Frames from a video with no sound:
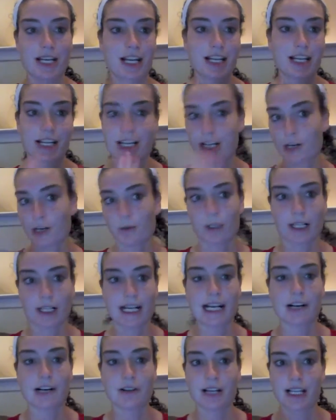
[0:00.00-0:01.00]
and then I go work
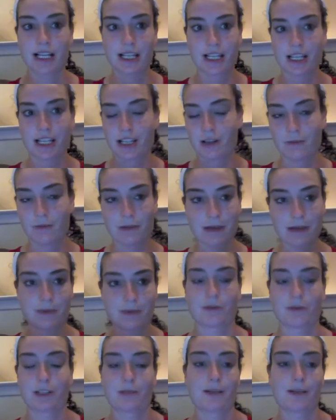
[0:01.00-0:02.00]
out, and then they'll maybe
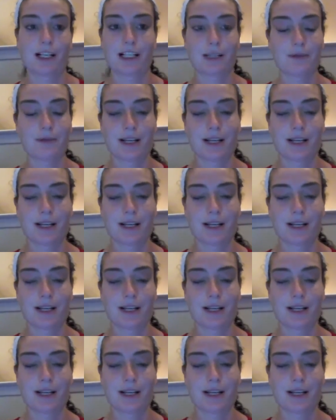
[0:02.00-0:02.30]
respond